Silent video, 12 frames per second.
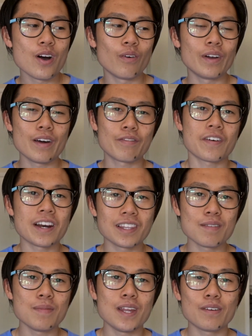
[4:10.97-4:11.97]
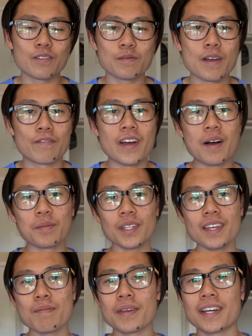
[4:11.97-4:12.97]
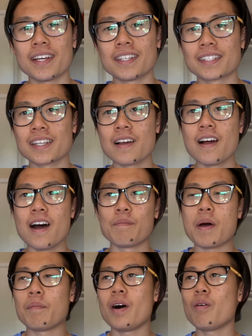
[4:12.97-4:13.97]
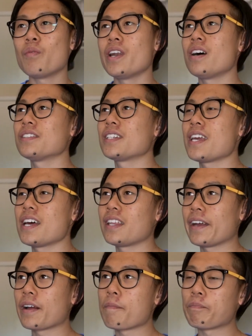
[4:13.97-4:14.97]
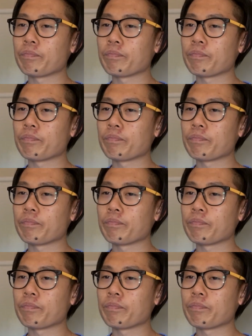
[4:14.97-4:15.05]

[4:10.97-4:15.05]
when I finally made it for my family because my mom went out to get like